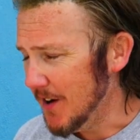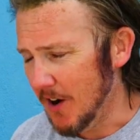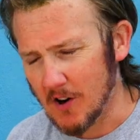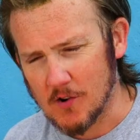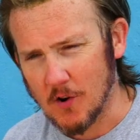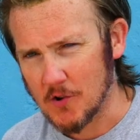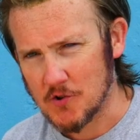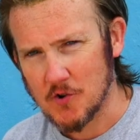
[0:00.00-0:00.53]

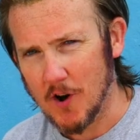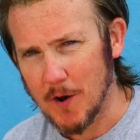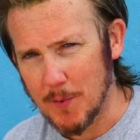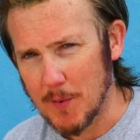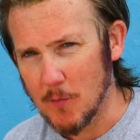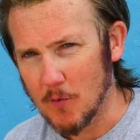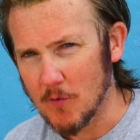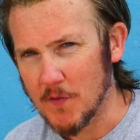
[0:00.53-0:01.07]
I've got to try a
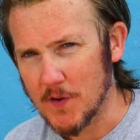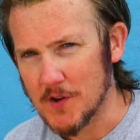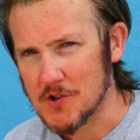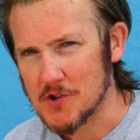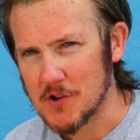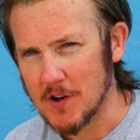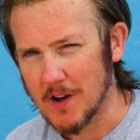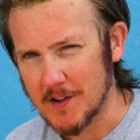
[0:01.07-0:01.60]
bit more fish
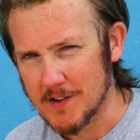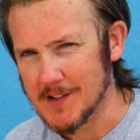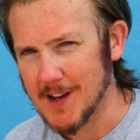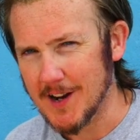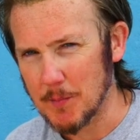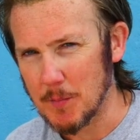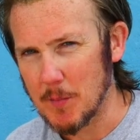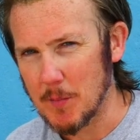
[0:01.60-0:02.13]
fish. I need to get
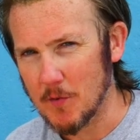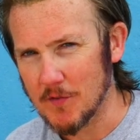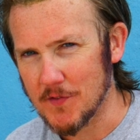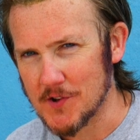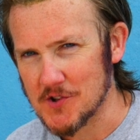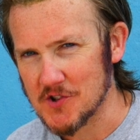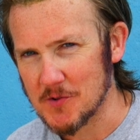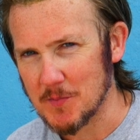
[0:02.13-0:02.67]
a little bit more
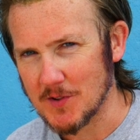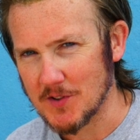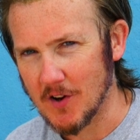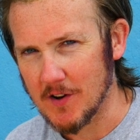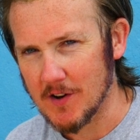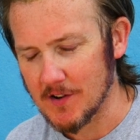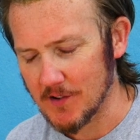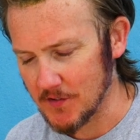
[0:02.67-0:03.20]
fish into my
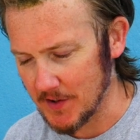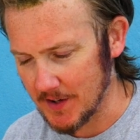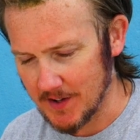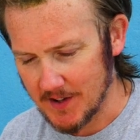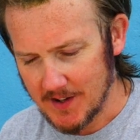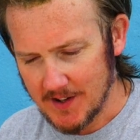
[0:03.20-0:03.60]
diet, I think.